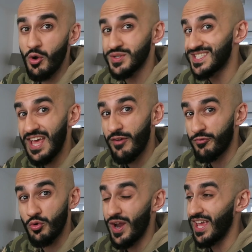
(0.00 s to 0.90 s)
I was there
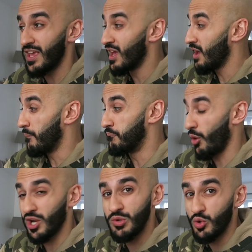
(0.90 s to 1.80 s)
for a
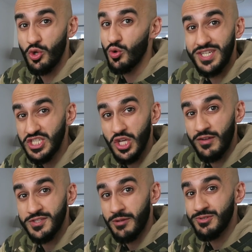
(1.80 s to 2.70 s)
Bollywood audition
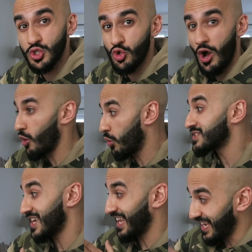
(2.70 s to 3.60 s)
of some sort. I
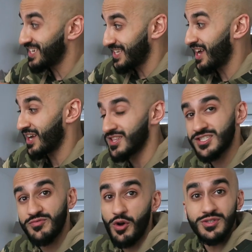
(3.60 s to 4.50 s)
was in India in
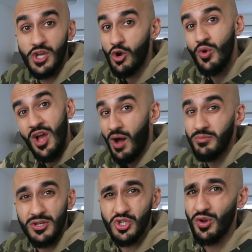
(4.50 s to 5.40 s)
this photo.
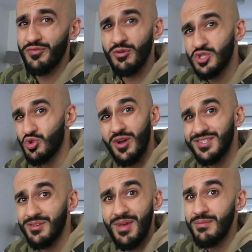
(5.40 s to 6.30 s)
I'm not sure if I was
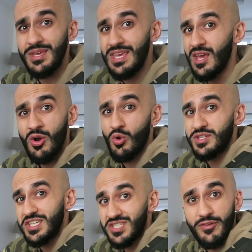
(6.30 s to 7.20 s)
trying to maybe
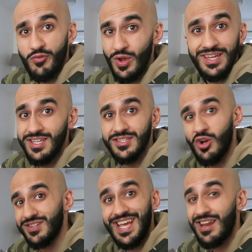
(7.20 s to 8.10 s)
audition for India's
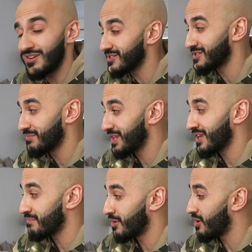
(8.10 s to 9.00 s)
Got Talent or
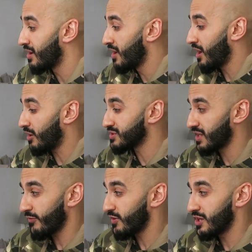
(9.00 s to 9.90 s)
something, but I was
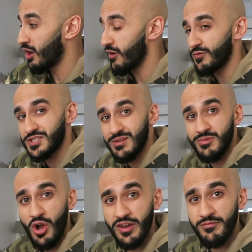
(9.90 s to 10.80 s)
definitely going for
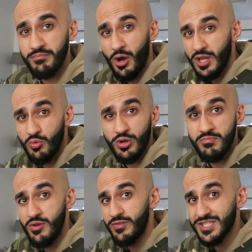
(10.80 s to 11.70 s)
some kind of Bollywood
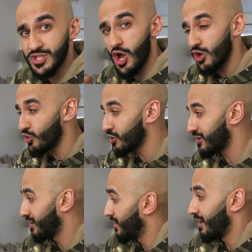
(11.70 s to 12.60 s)
movie star
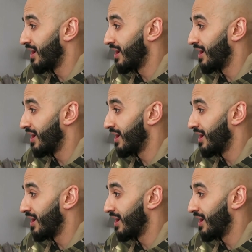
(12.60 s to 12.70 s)
look.